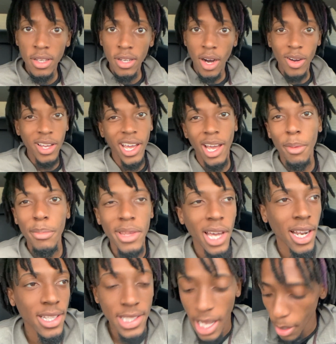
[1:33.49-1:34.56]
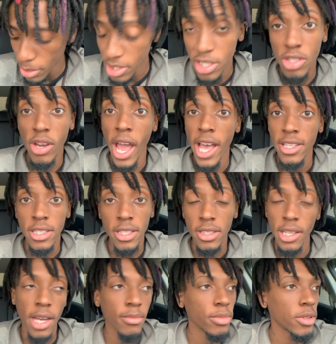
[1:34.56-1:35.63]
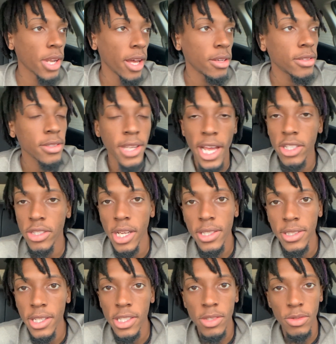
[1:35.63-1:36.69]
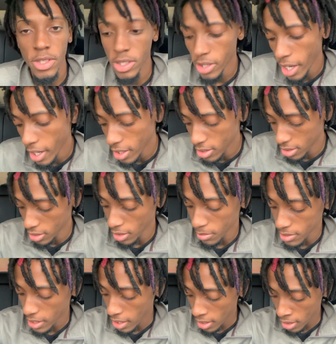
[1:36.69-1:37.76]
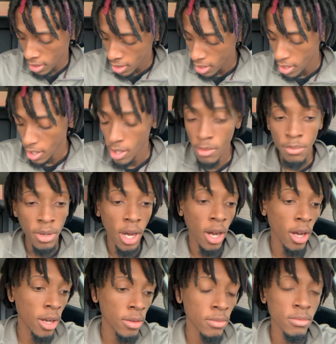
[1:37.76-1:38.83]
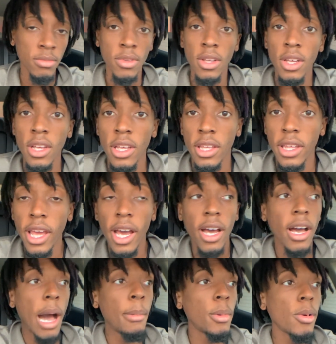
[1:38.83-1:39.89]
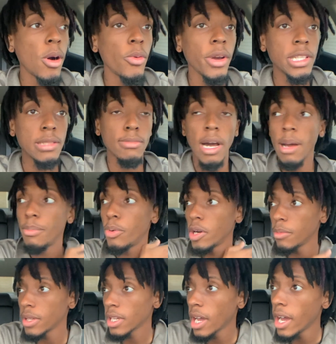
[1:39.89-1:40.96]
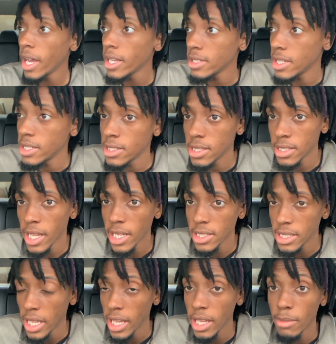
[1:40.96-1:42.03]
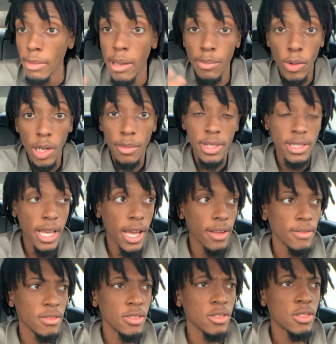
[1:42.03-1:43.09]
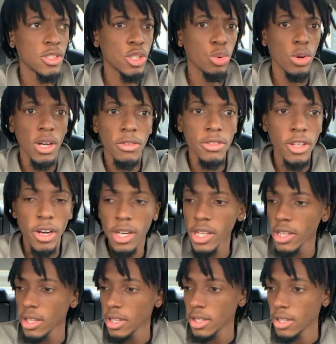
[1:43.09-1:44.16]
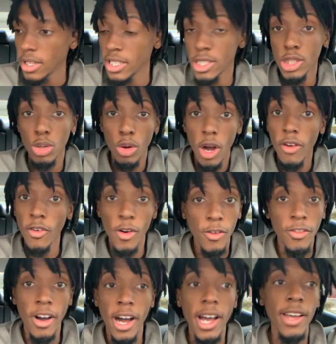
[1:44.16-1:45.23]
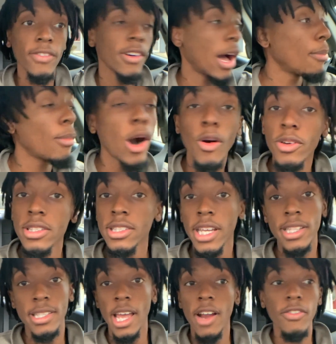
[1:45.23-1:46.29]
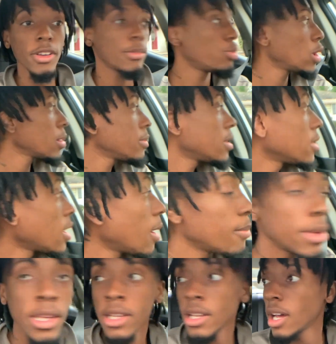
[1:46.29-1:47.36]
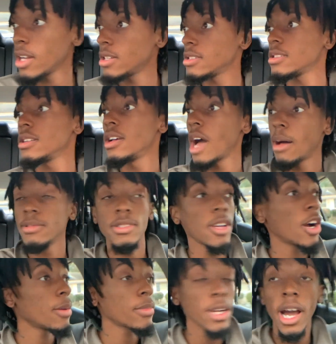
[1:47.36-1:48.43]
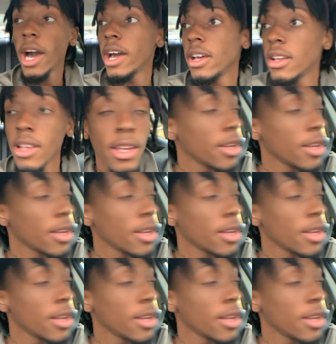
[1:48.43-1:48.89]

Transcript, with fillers: Okay, I'm being honest. That was a trashy, that bro, that, that transition was trash, you know what I'm saying? But um, yeah, I'm on my way to my appointment, guys. It's the next day. My appointment's at 12.30. It's 12.05. I'm always late to every appointment. I'm being honest. I'm sorry, Micaiah.